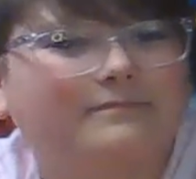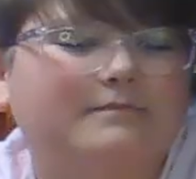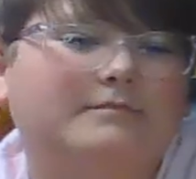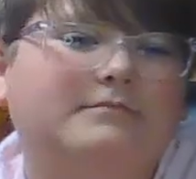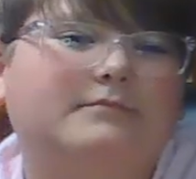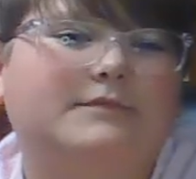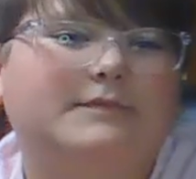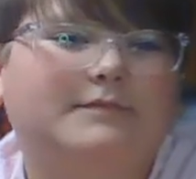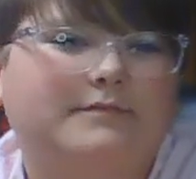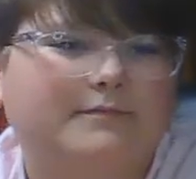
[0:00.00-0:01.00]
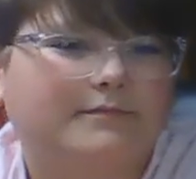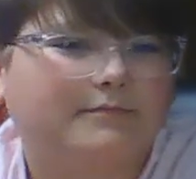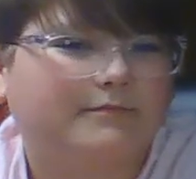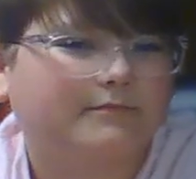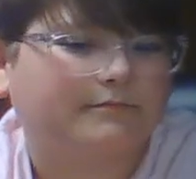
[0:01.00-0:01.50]

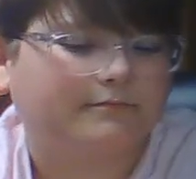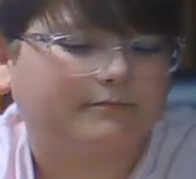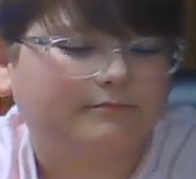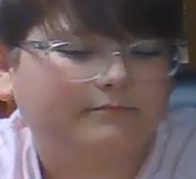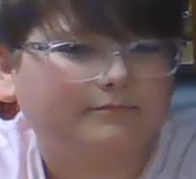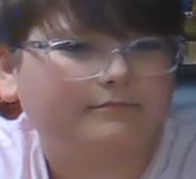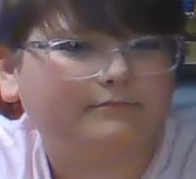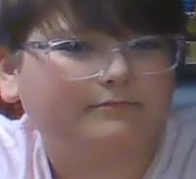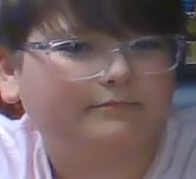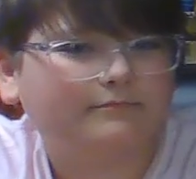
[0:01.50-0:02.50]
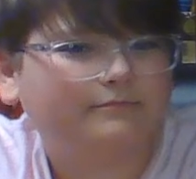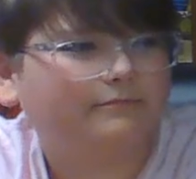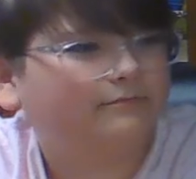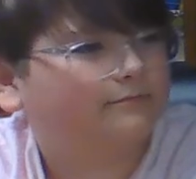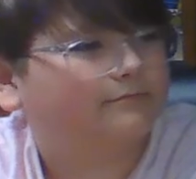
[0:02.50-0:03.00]

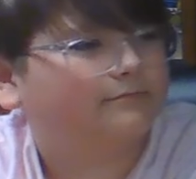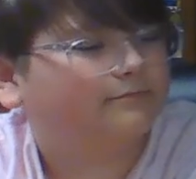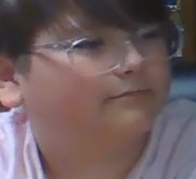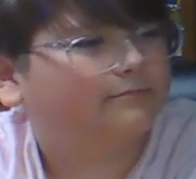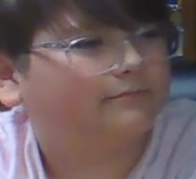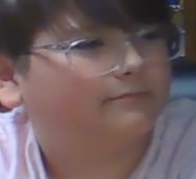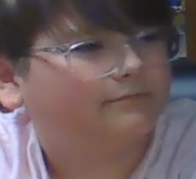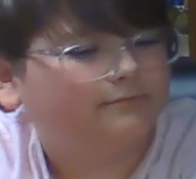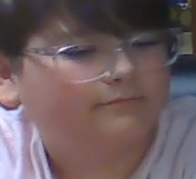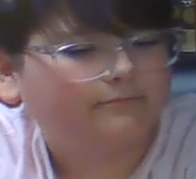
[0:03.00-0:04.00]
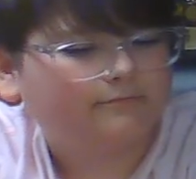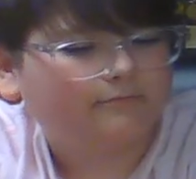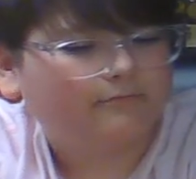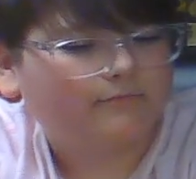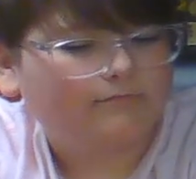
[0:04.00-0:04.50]

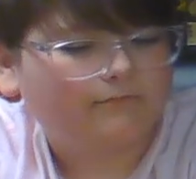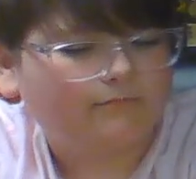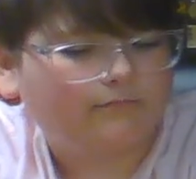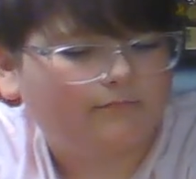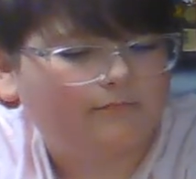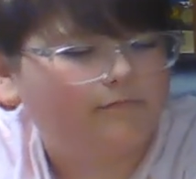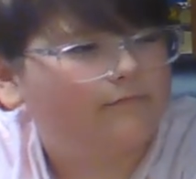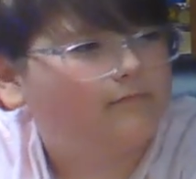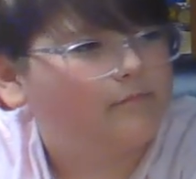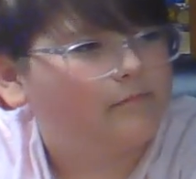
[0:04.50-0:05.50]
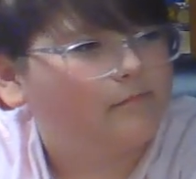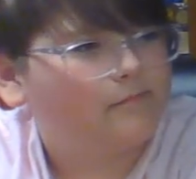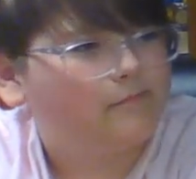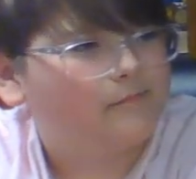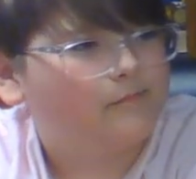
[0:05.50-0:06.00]

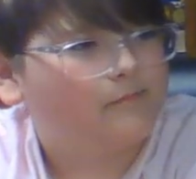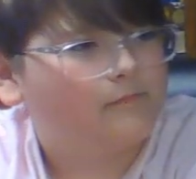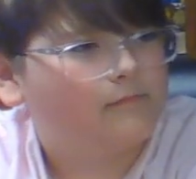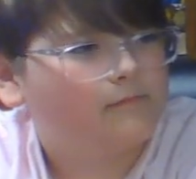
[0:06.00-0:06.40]
The person shown says nothing.